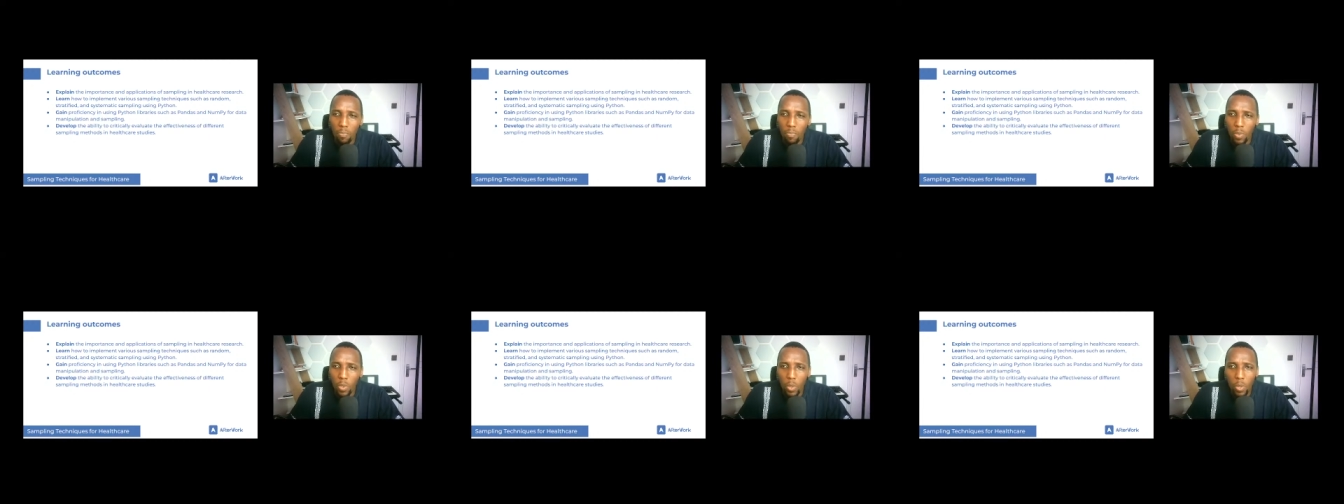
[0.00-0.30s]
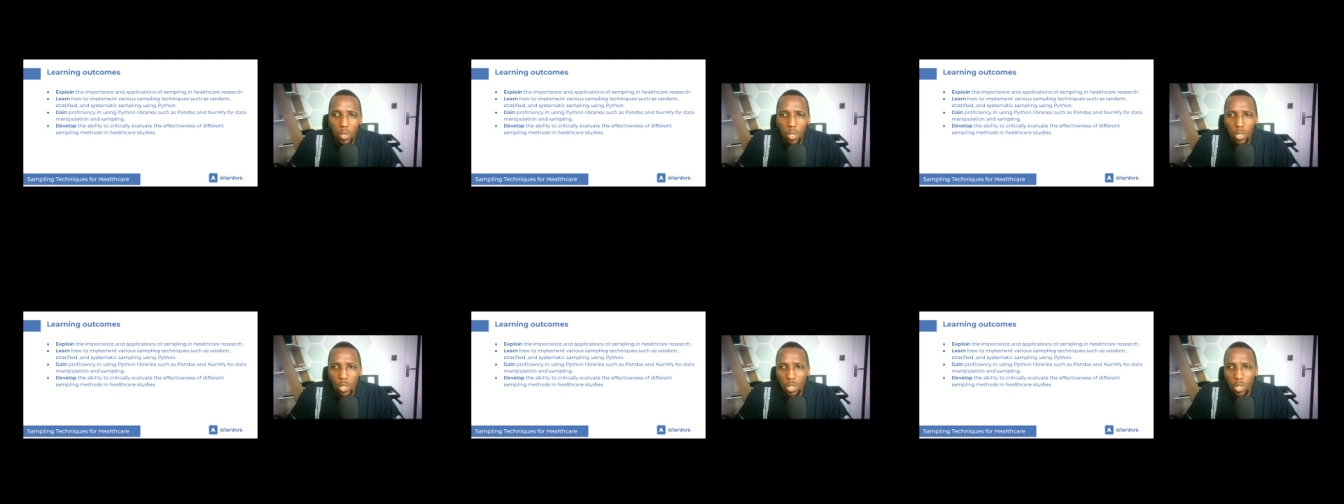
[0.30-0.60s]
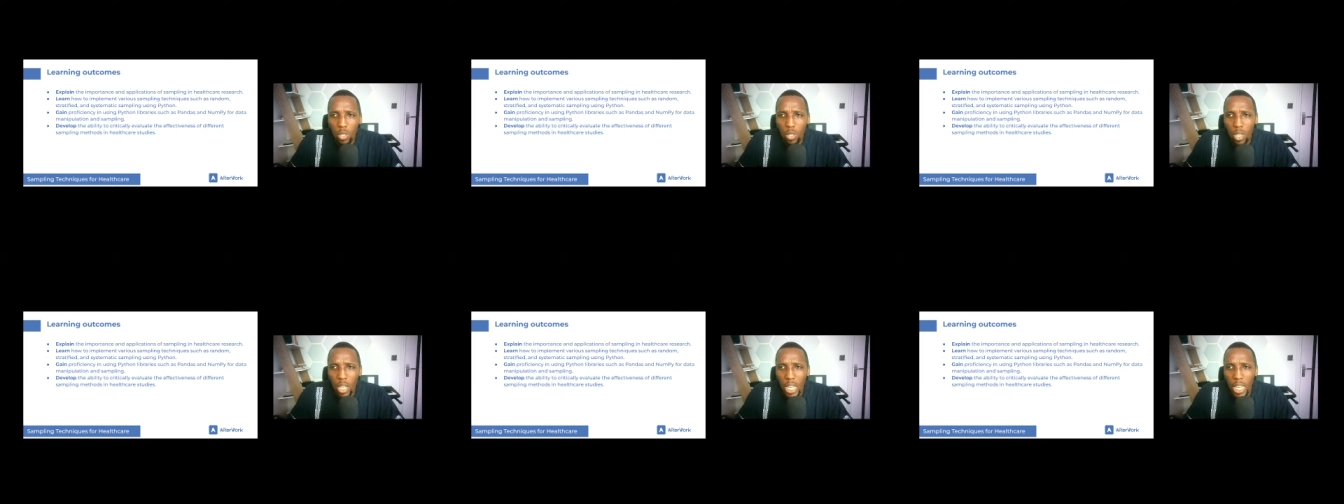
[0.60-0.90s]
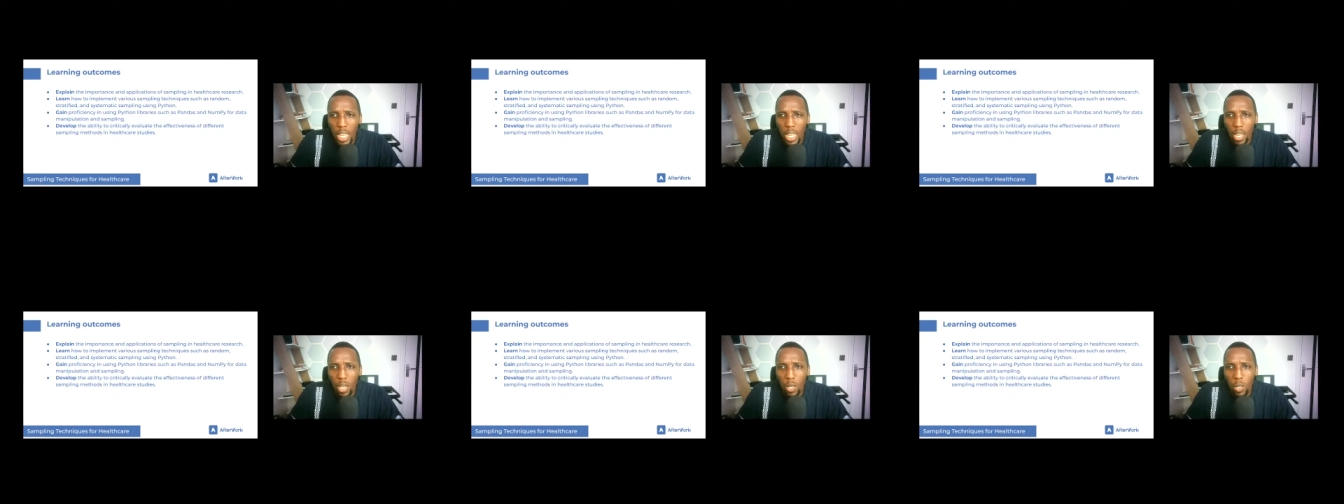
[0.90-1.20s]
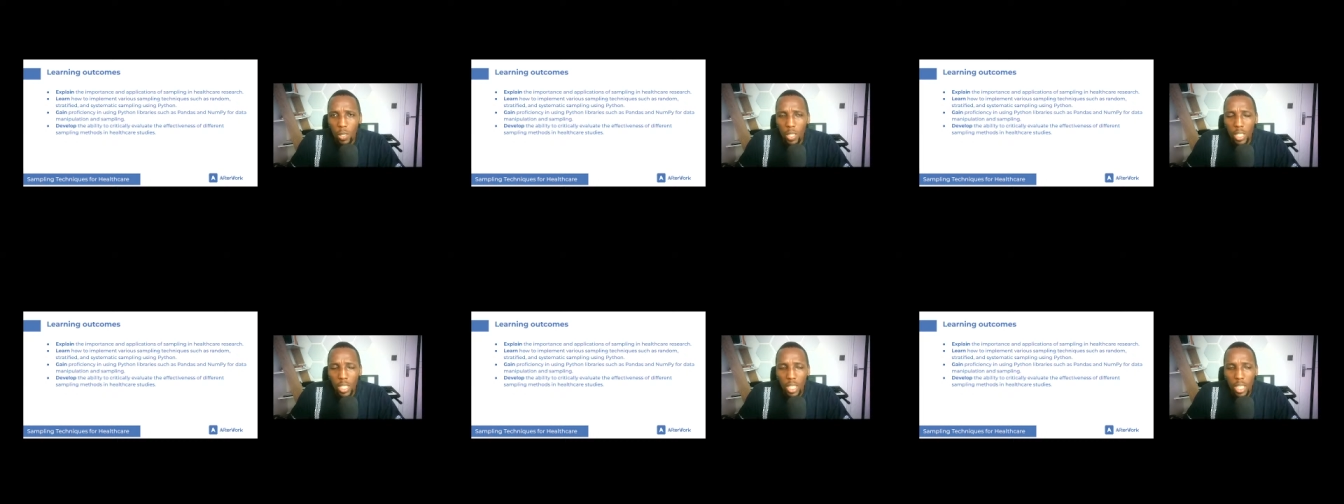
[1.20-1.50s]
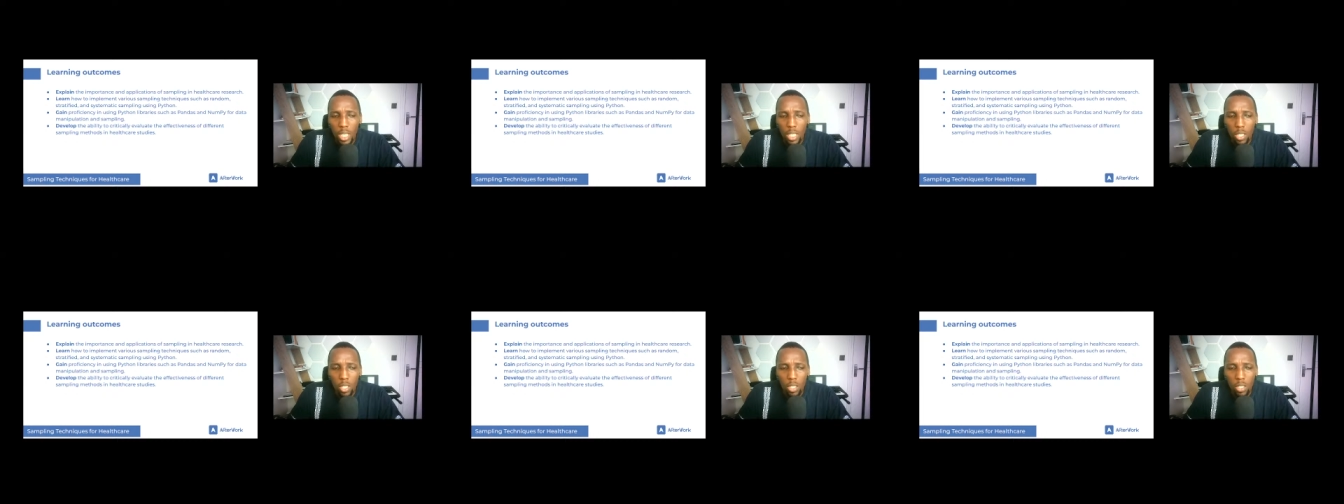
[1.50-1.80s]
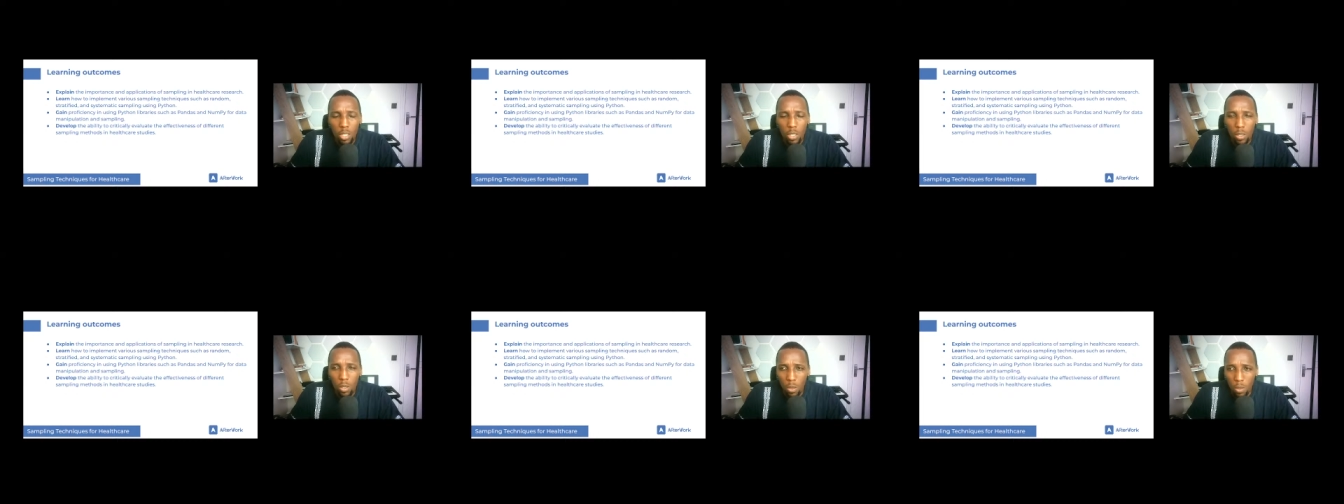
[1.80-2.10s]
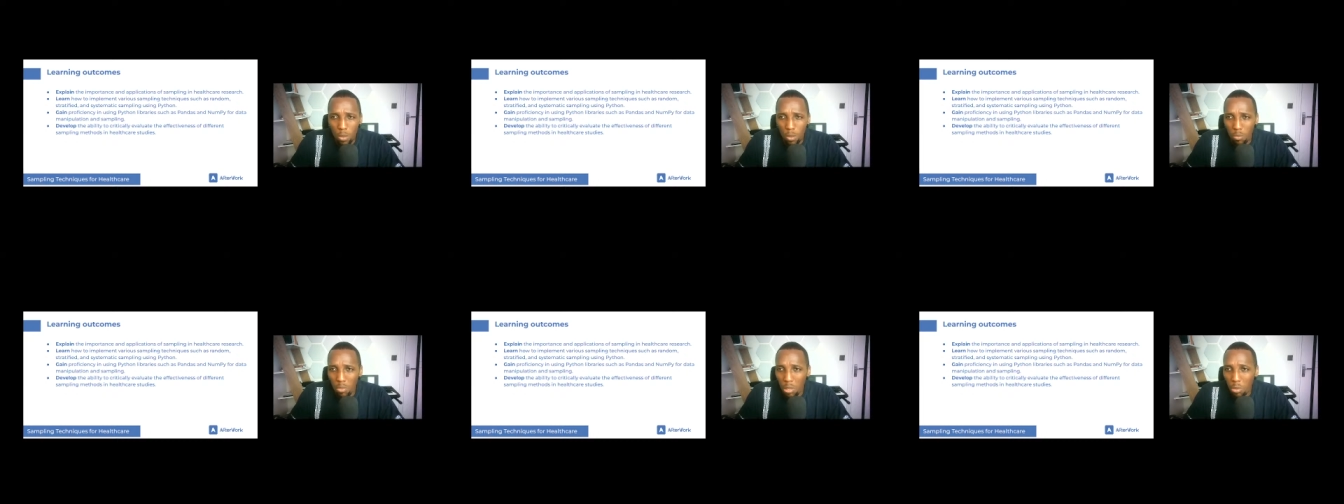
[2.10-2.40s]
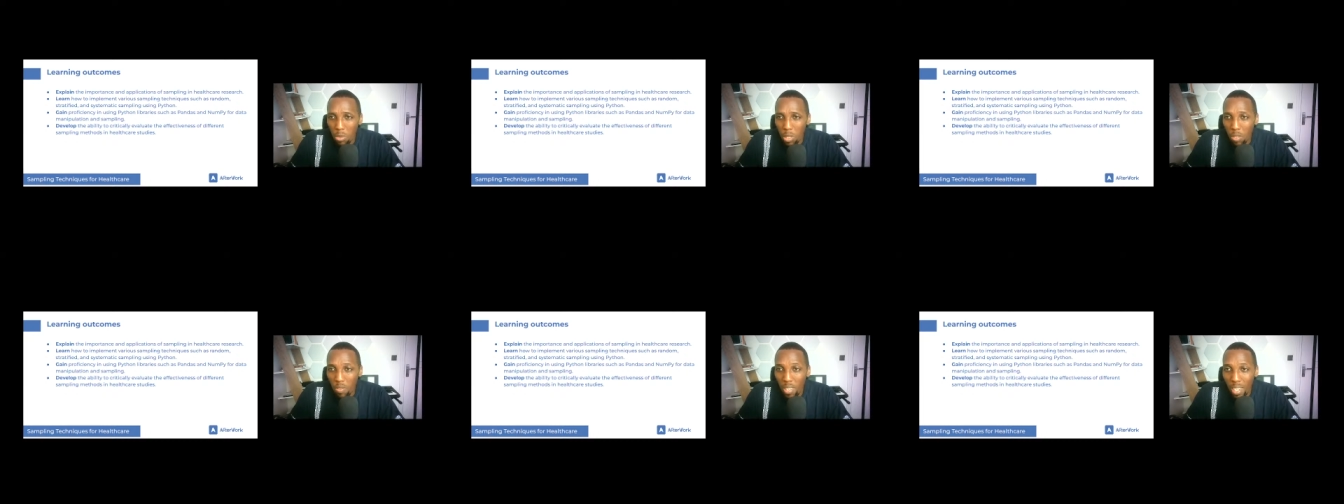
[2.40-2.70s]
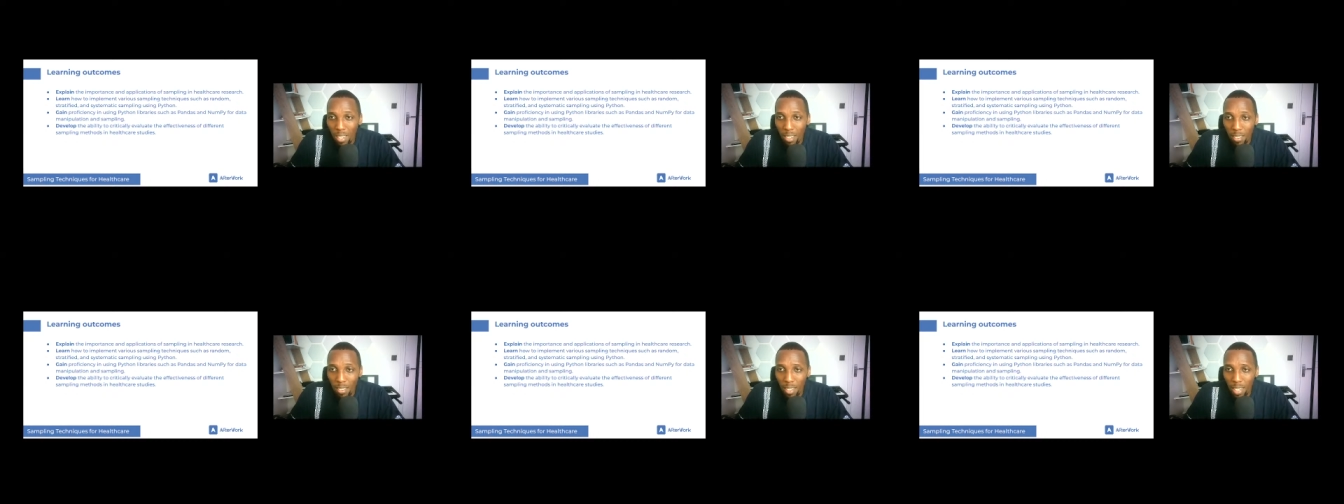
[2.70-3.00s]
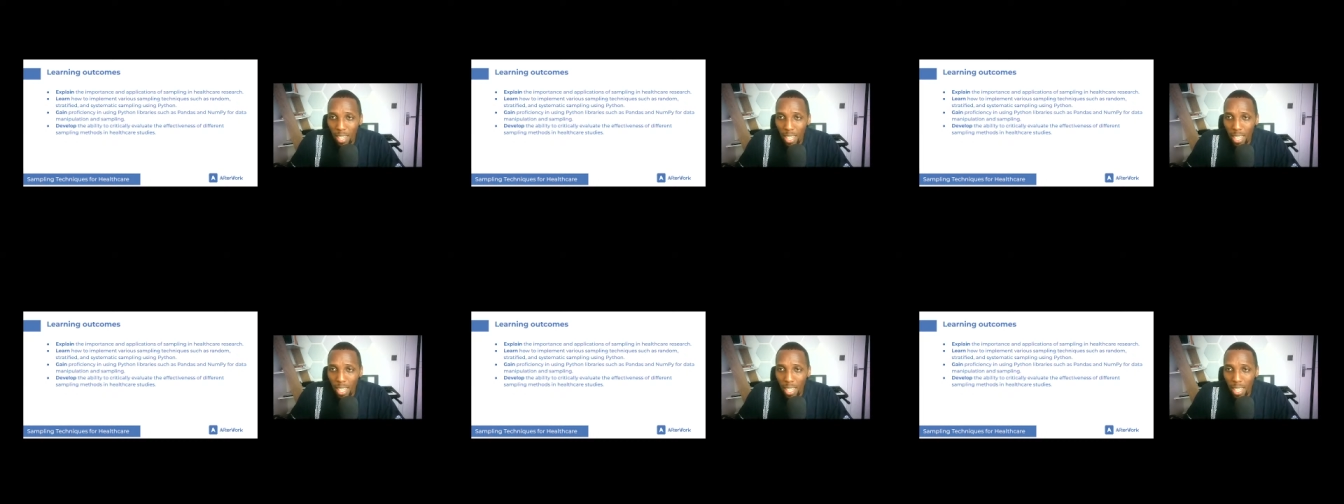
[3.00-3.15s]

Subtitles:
you could also look into maybe even